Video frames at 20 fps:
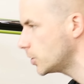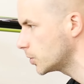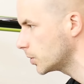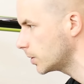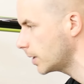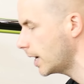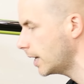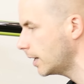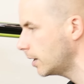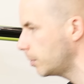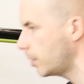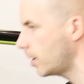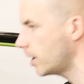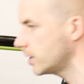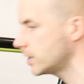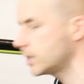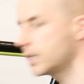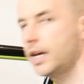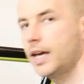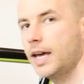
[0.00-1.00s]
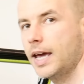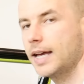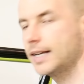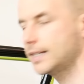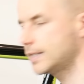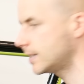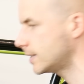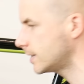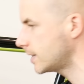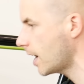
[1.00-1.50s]
to the handlebars,
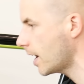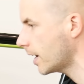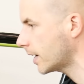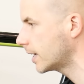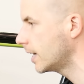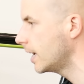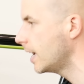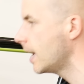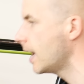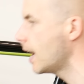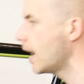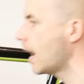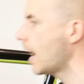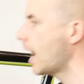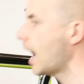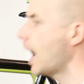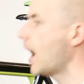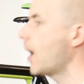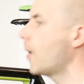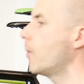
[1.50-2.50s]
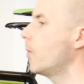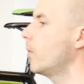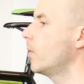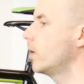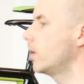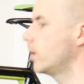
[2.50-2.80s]
and stack how